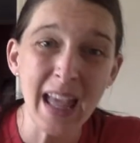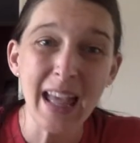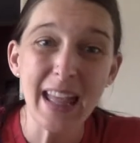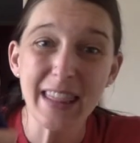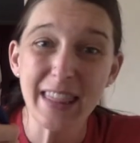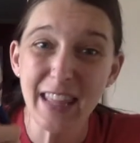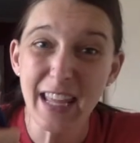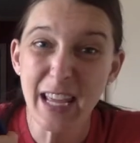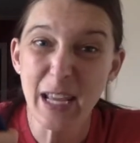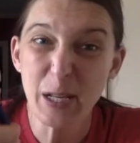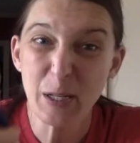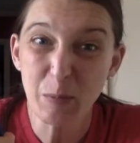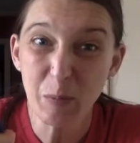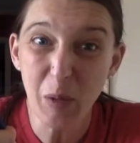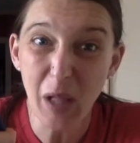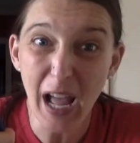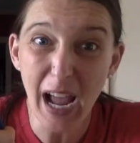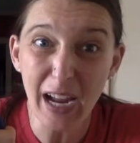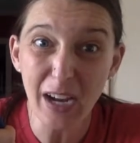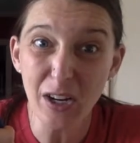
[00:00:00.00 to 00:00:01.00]
These
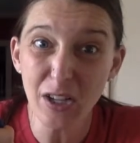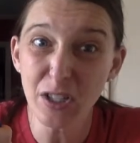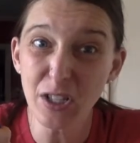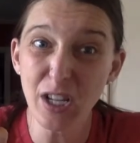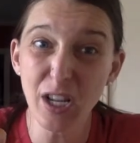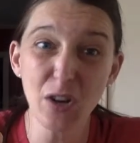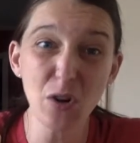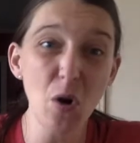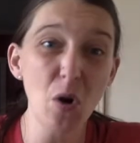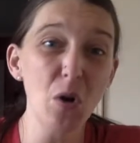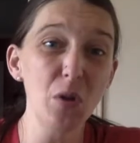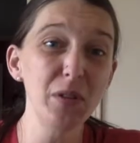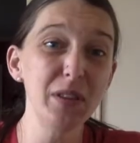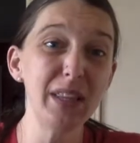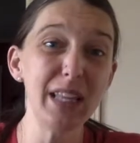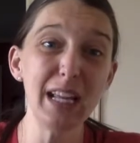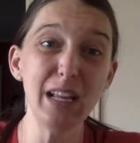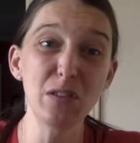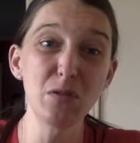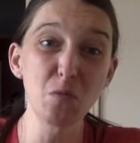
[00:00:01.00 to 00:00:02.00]
pliers can hold
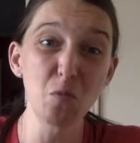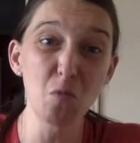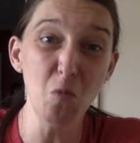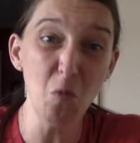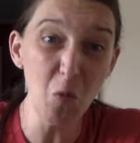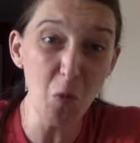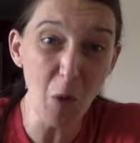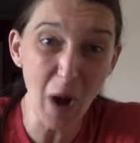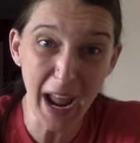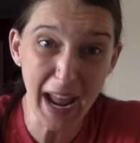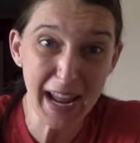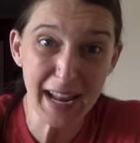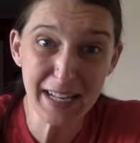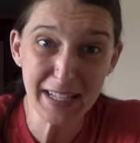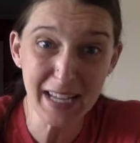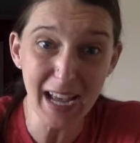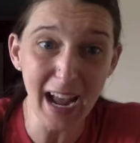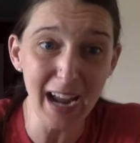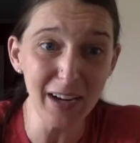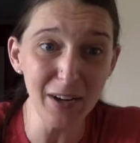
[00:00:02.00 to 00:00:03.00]
things way
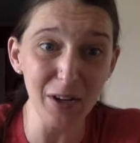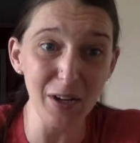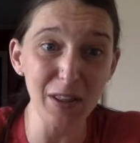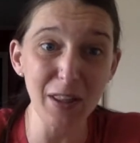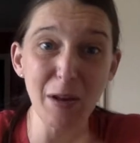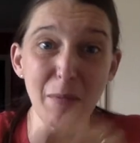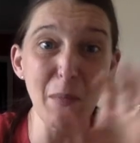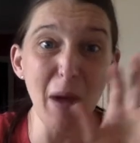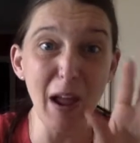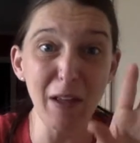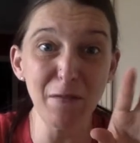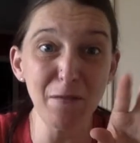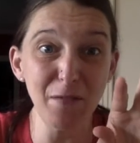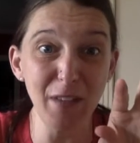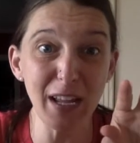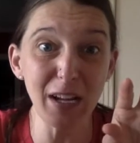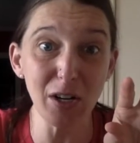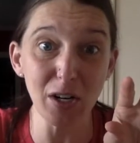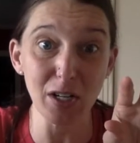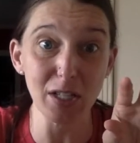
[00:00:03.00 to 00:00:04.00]
tighter than my
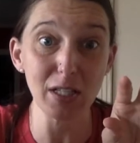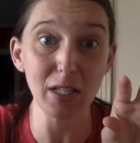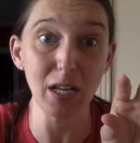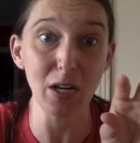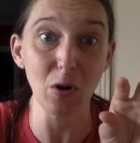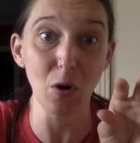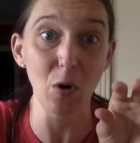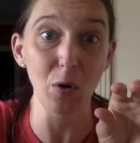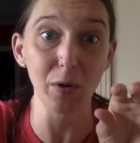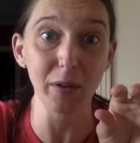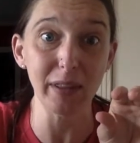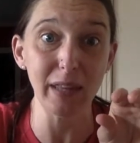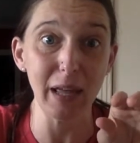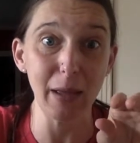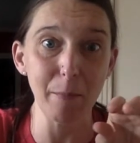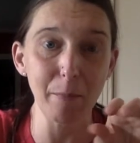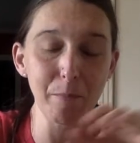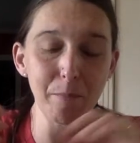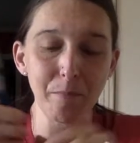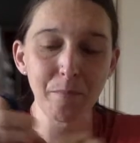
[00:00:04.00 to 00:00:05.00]
fingers can hold
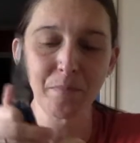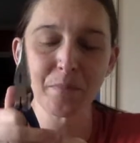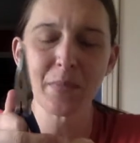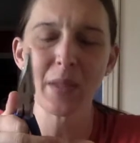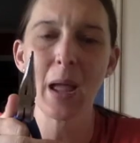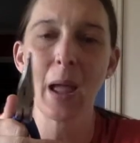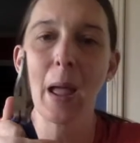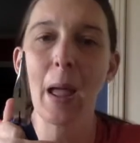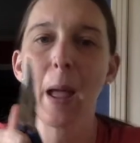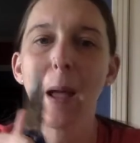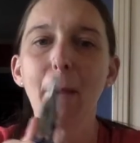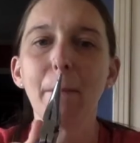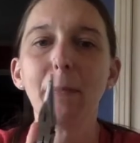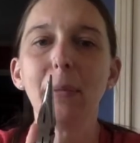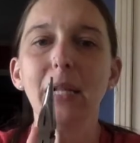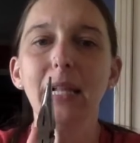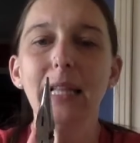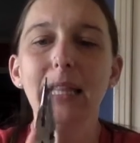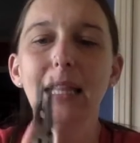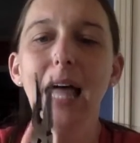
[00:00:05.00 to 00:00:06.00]
them.
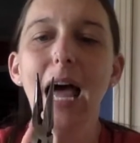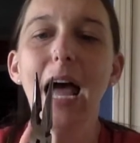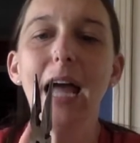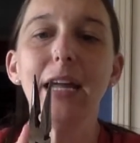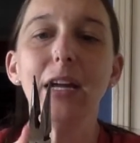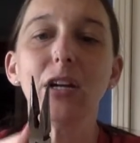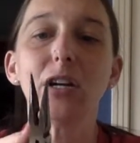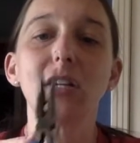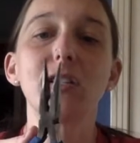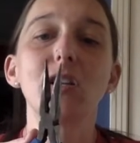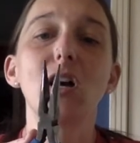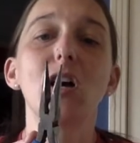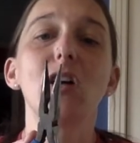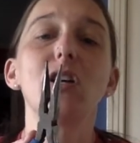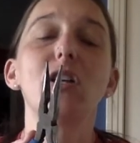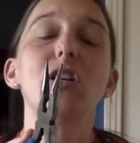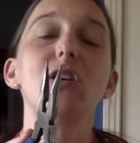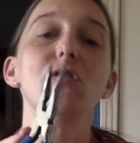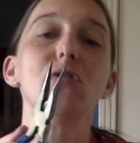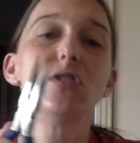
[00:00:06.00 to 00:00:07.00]
Pliers are
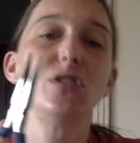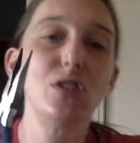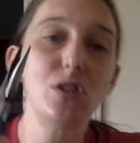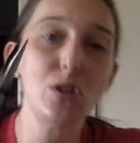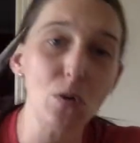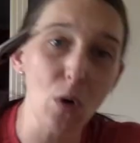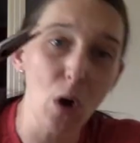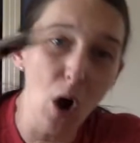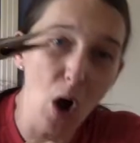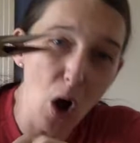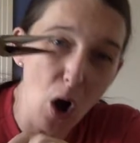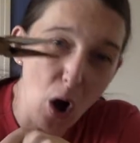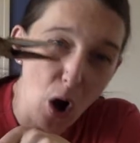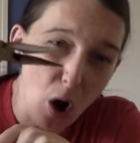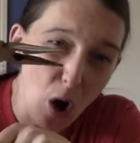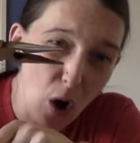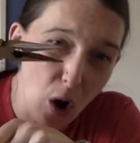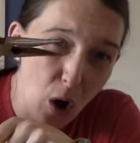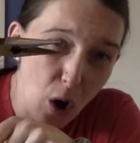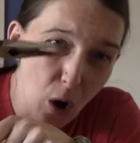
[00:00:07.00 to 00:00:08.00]
used to
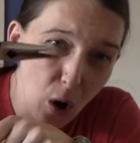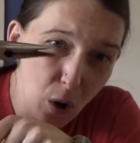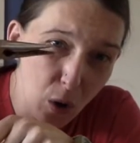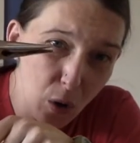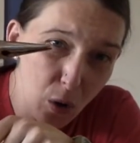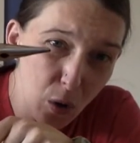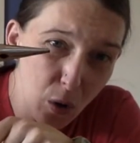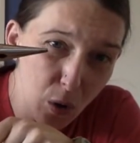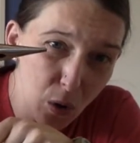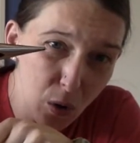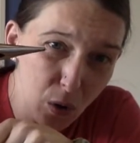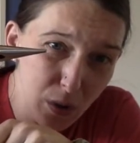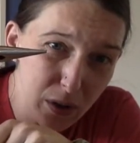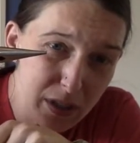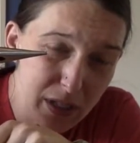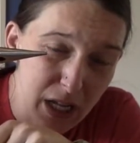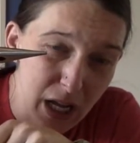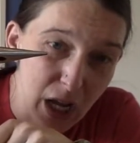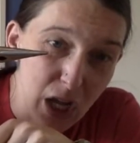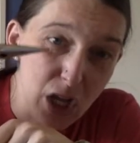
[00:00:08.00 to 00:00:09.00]
hold.
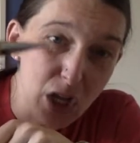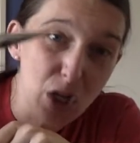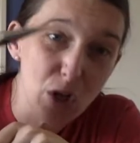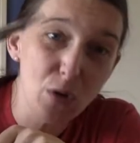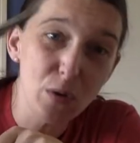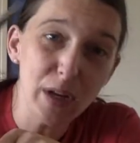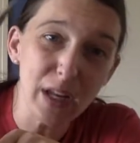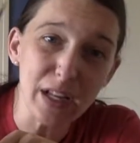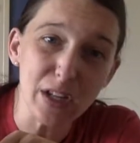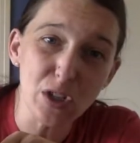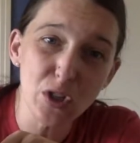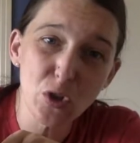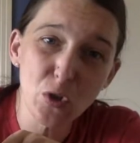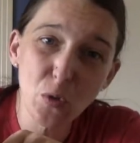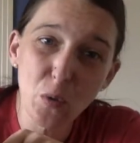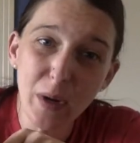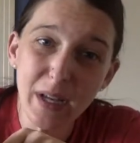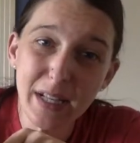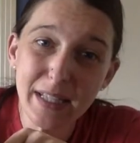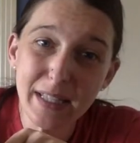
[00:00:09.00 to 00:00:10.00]
You can
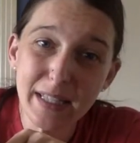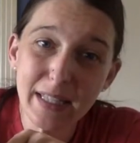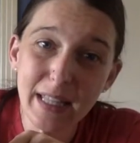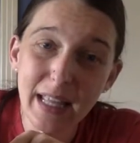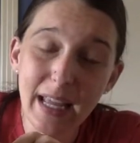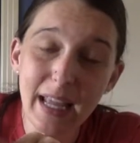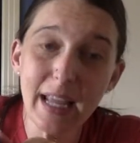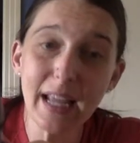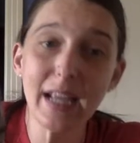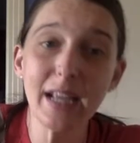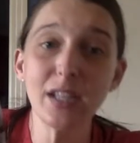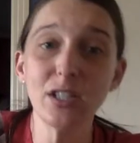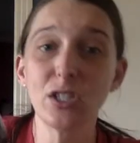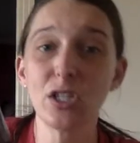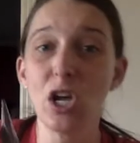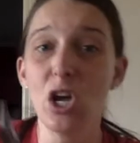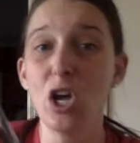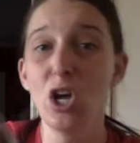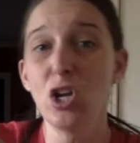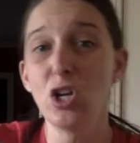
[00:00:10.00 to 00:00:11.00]
twist things.
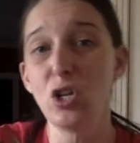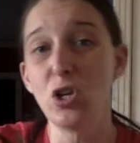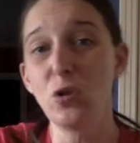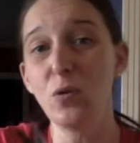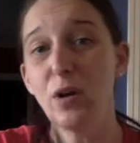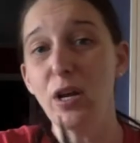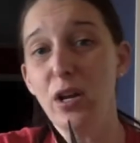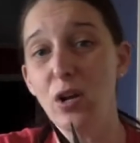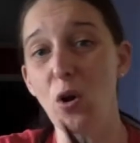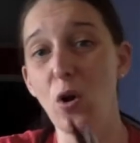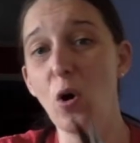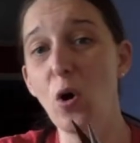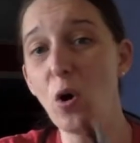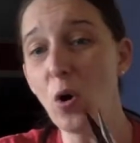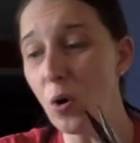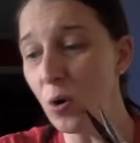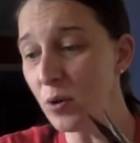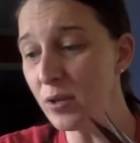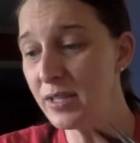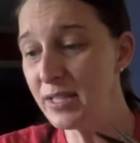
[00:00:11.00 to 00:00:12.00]
You can
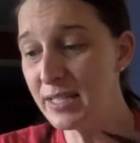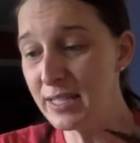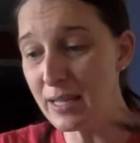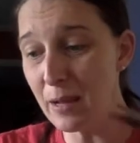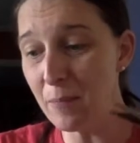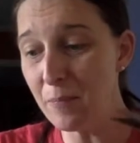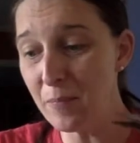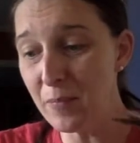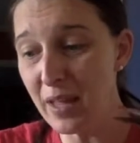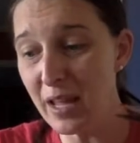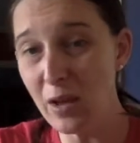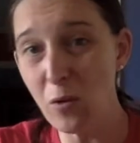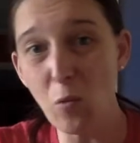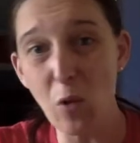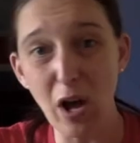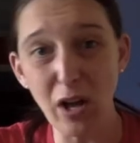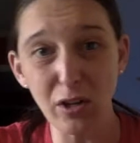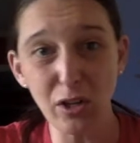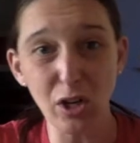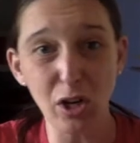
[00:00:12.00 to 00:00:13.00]
hold something
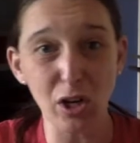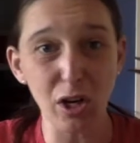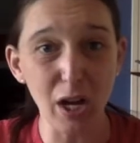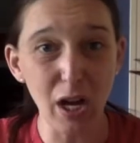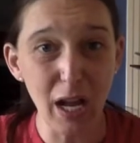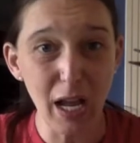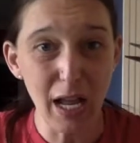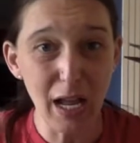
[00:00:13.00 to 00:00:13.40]
while you're